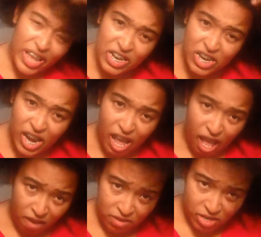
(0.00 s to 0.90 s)

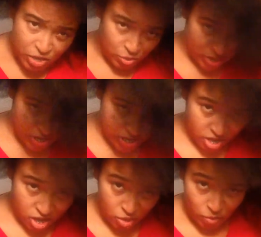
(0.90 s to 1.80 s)
1.5 to 2
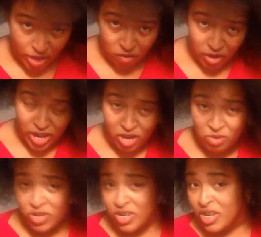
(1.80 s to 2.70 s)
inches all the way
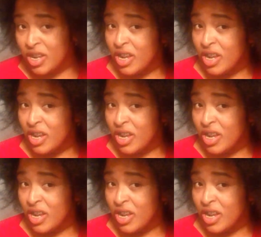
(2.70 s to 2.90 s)
around.